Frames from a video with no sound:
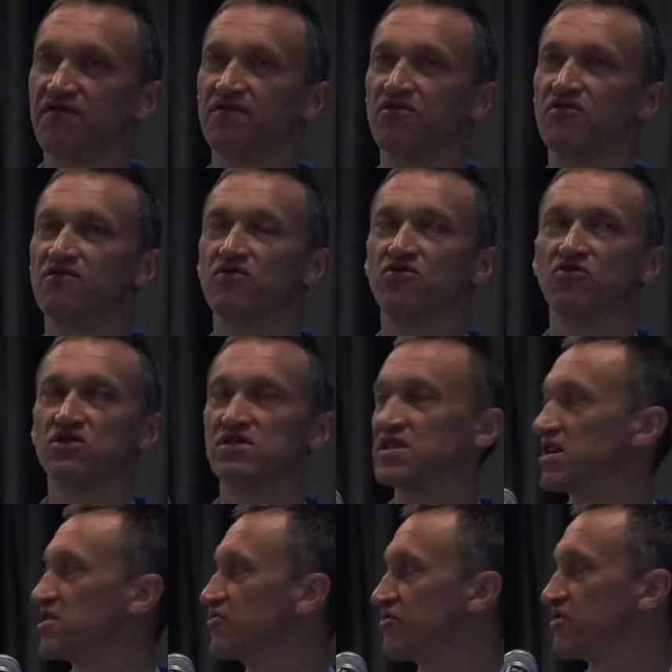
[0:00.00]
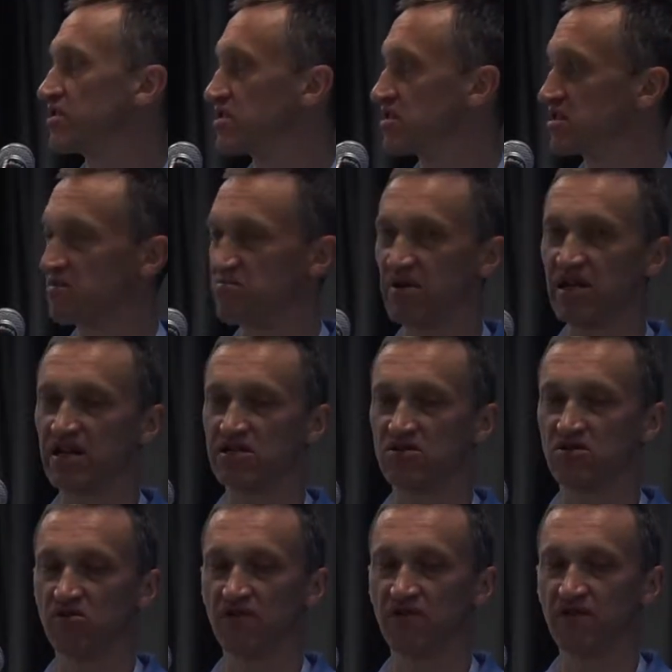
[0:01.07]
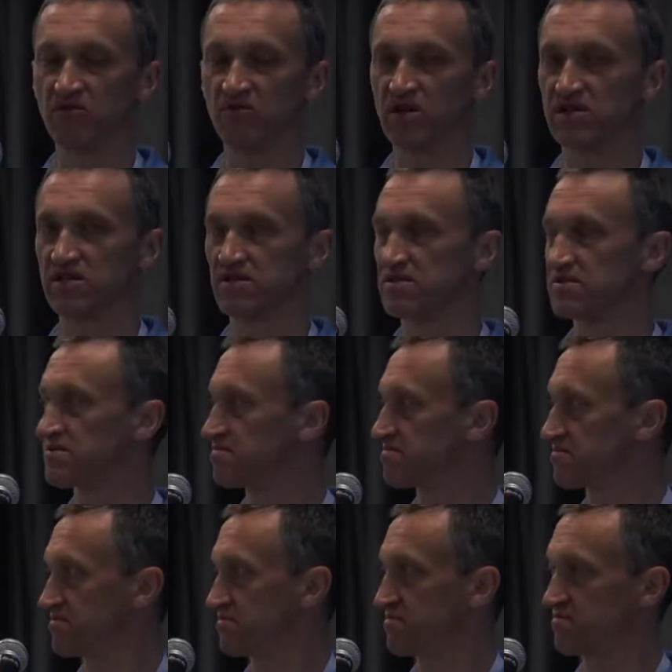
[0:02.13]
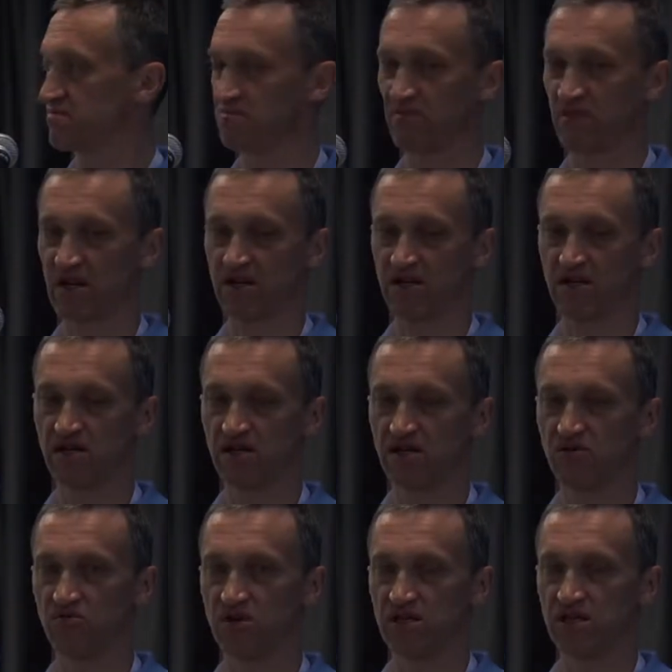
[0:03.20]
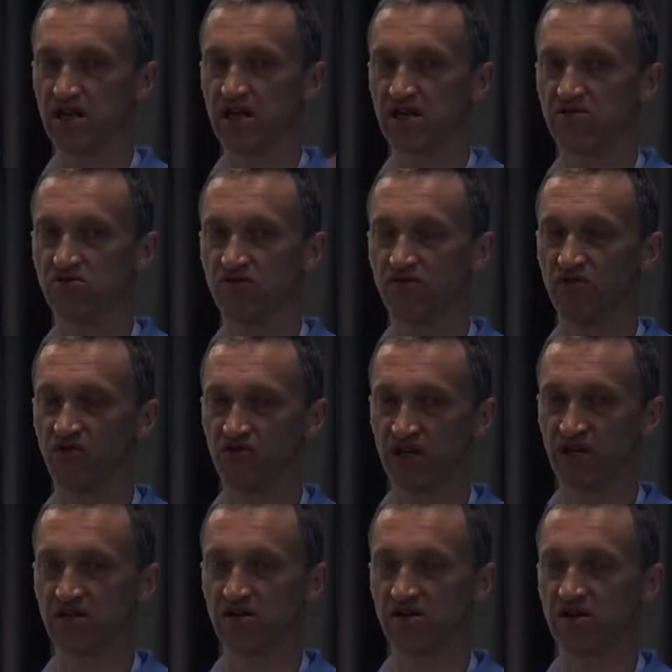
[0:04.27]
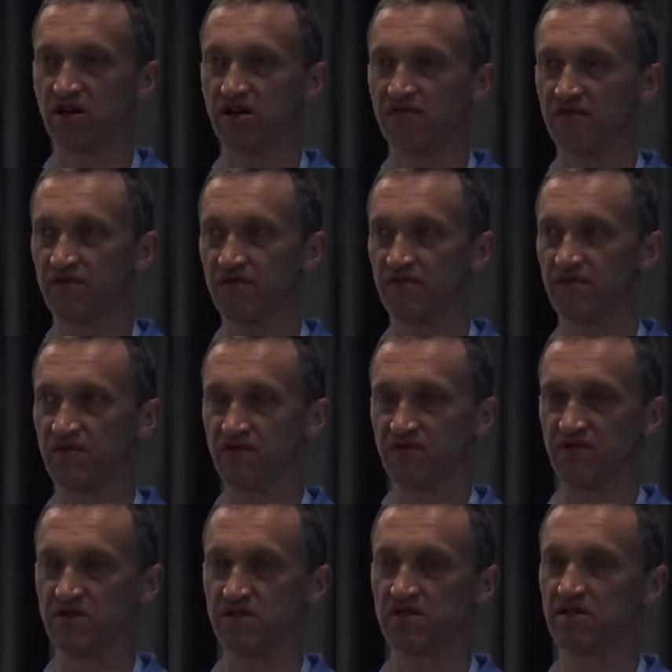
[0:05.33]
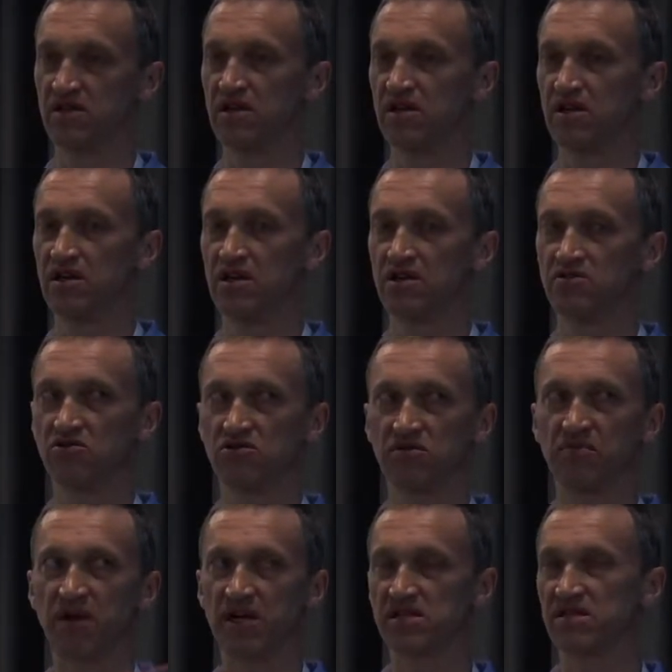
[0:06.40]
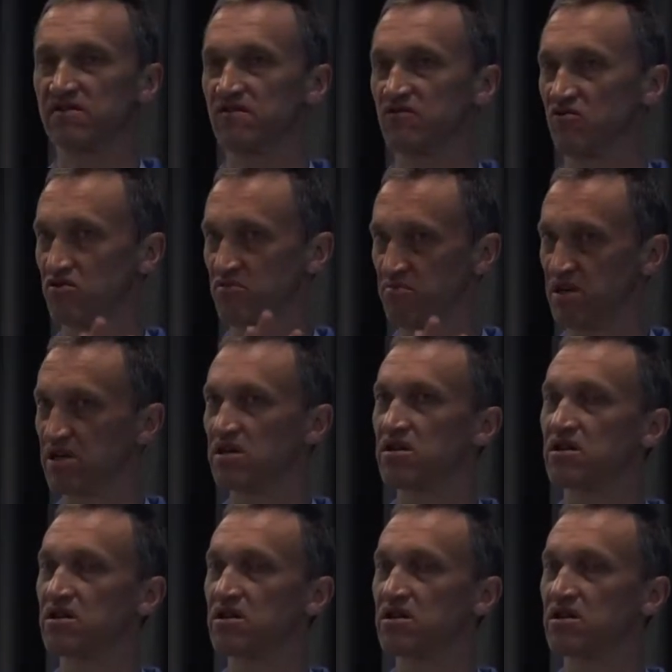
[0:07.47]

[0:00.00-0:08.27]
of course, surgery, it depends of the what, uh, what kind of rotator cuff. If, if it's not massive, not big,